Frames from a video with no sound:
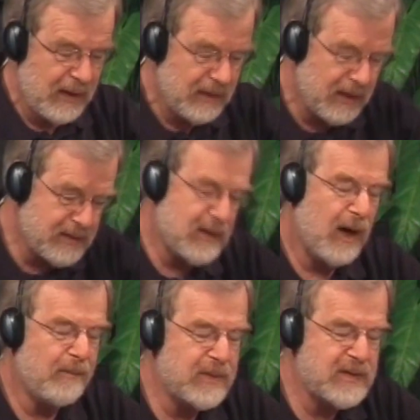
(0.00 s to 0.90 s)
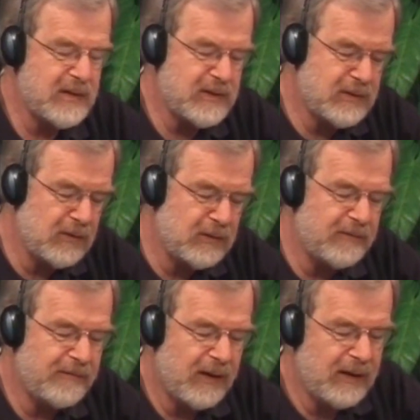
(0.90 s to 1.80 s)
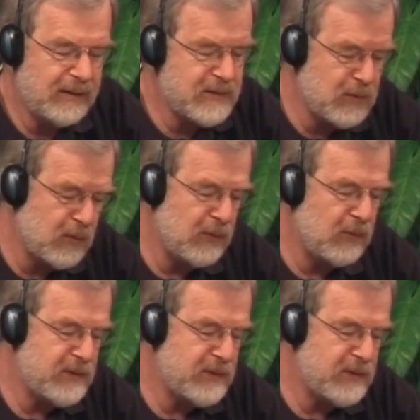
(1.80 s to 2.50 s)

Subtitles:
That's oppositional defiant disorder,